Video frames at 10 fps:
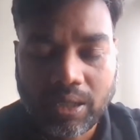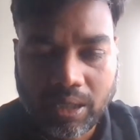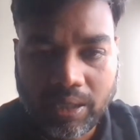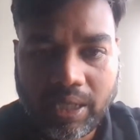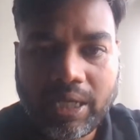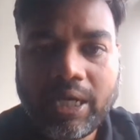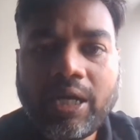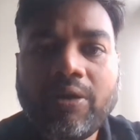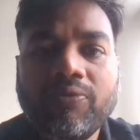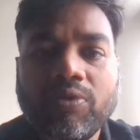
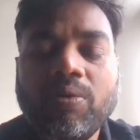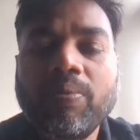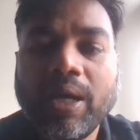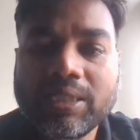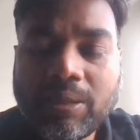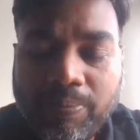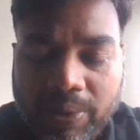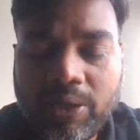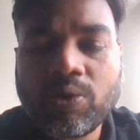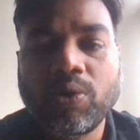candidate from as a
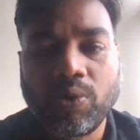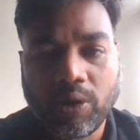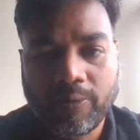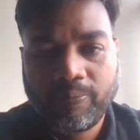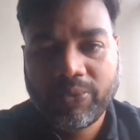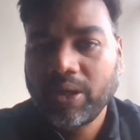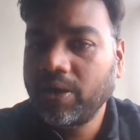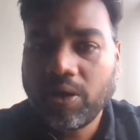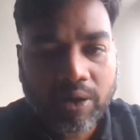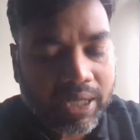PO role,
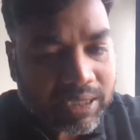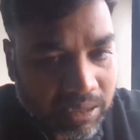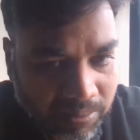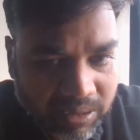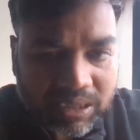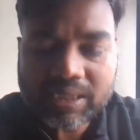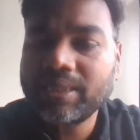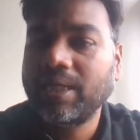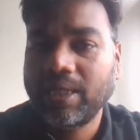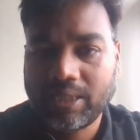not as a business
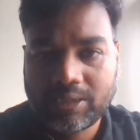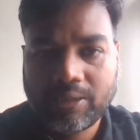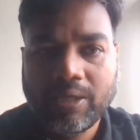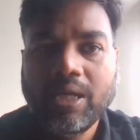analyst.